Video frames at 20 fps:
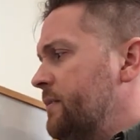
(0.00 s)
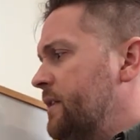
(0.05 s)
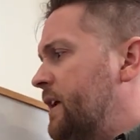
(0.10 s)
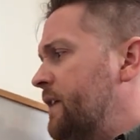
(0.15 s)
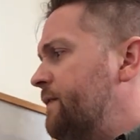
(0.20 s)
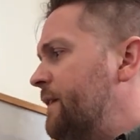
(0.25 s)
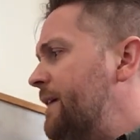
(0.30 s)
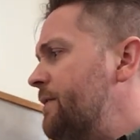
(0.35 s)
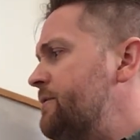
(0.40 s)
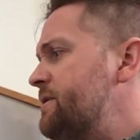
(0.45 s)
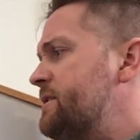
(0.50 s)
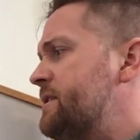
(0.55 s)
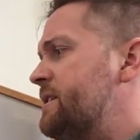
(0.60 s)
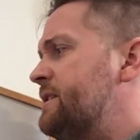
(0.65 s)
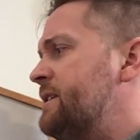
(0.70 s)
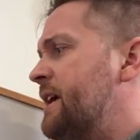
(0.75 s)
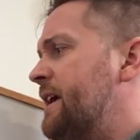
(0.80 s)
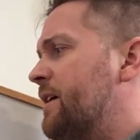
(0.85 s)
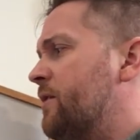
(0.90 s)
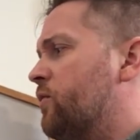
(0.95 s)
If I was to
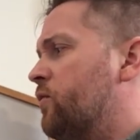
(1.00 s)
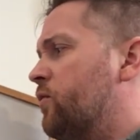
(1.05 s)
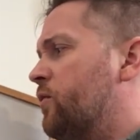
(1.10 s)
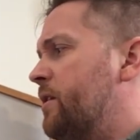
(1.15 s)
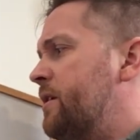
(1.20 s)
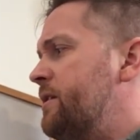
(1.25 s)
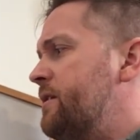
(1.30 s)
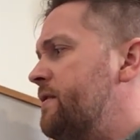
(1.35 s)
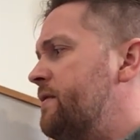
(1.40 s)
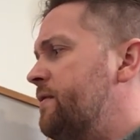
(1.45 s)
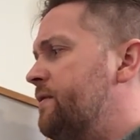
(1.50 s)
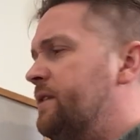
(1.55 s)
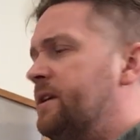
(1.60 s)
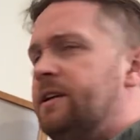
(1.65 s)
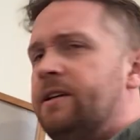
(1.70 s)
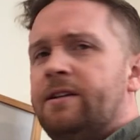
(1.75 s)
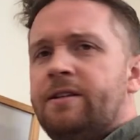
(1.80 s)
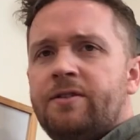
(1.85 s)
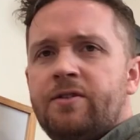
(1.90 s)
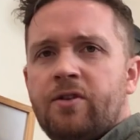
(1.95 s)
take one of
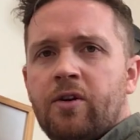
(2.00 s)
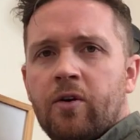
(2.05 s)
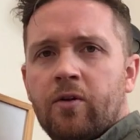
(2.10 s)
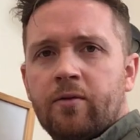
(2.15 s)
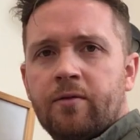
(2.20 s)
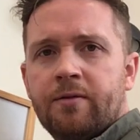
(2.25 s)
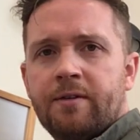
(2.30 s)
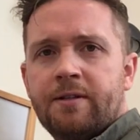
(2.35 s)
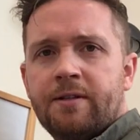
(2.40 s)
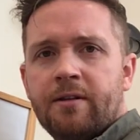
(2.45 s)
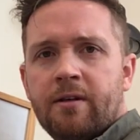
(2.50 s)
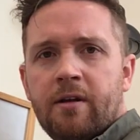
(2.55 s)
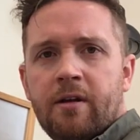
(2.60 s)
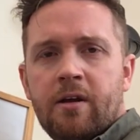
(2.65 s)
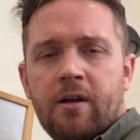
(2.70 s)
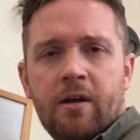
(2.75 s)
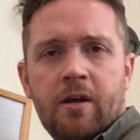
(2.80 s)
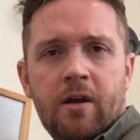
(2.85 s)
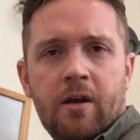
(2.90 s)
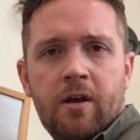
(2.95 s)
these notes
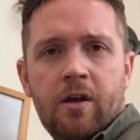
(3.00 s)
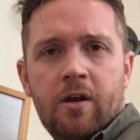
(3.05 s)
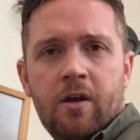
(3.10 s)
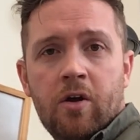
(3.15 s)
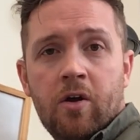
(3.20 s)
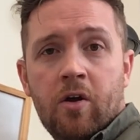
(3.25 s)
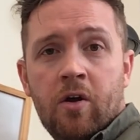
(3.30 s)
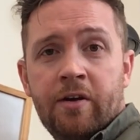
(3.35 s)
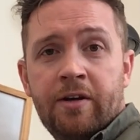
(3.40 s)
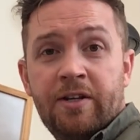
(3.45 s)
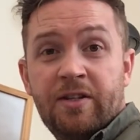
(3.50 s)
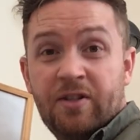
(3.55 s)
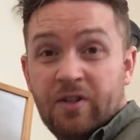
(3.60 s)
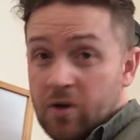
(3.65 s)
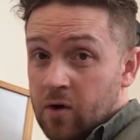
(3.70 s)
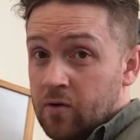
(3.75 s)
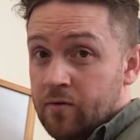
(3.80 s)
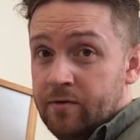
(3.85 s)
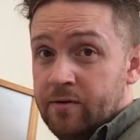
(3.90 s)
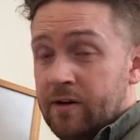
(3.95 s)
on its
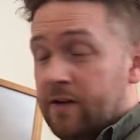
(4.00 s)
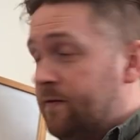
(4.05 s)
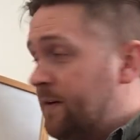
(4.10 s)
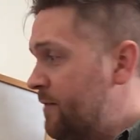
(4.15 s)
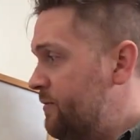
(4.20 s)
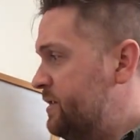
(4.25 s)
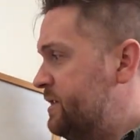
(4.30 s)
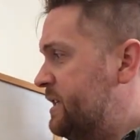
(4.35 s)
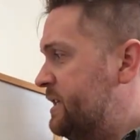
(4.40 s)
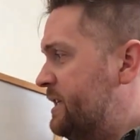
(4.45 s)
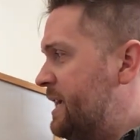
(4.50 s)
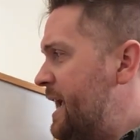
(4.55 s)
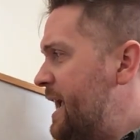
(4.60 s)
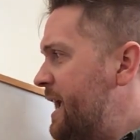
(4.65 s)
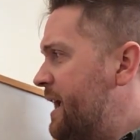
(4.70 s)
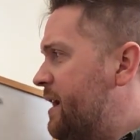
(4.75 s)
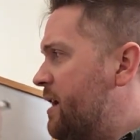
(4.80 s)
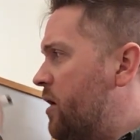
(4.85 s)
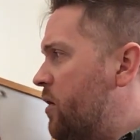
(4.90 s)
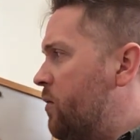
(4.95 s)
own, if I was to
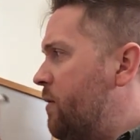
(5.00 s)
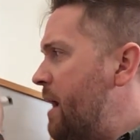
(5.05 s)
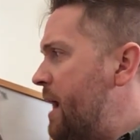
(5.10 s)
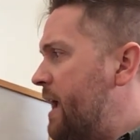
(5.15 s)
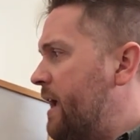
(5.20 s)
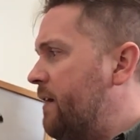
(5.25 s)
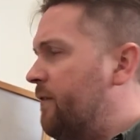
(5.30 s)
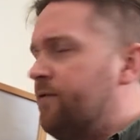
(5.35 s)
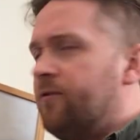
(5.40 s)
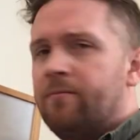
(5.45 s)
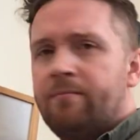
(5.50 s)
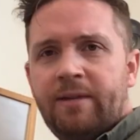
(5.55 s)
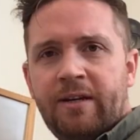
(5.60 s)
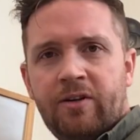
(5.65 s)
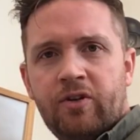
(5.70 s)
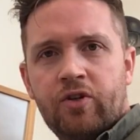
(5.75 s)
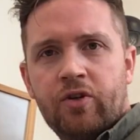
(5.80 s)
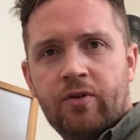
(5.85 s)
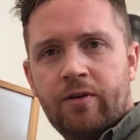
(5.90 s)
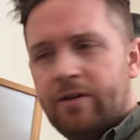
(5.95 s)
take it away from being
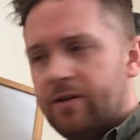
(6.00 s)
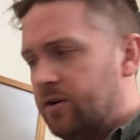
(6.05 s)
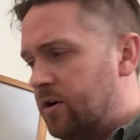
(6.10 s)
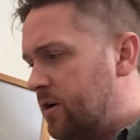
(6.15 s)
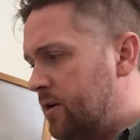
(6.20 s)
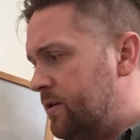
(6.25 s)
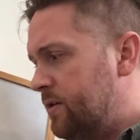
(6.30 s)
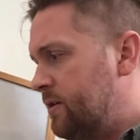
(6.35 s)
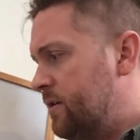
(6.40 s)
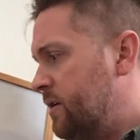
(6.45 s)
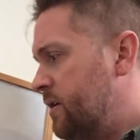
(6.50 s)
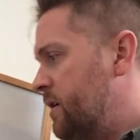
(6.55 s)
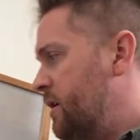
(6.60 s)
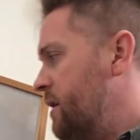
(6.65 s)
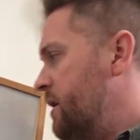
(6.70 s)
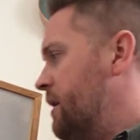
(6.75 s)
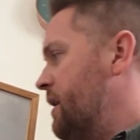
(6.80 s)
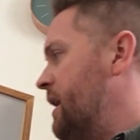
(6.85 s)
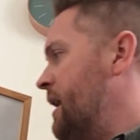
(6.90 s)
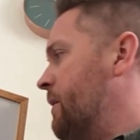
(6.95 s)
joined on,
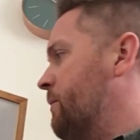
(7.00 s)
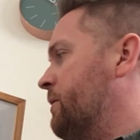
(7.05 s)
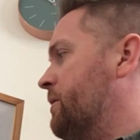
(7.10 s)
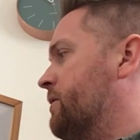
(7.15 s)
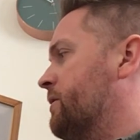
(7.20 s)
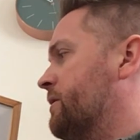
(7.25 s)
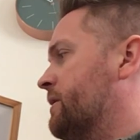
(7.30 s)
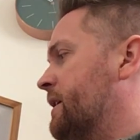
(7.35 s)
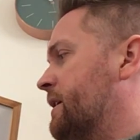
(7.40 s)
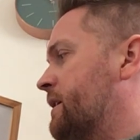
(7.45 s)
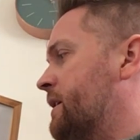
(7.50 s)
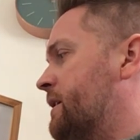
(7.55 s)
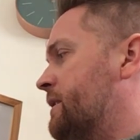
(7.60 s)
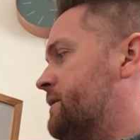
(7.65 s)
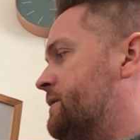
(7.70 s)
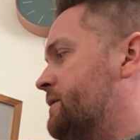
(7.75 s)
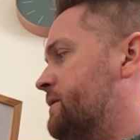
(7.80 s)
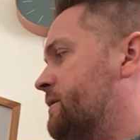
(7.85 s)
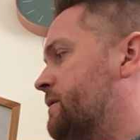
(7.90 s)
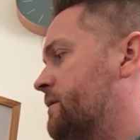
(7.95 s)
it would look like
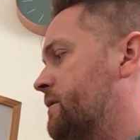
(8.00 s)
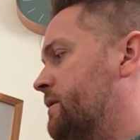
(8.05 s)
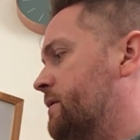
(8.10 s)
this.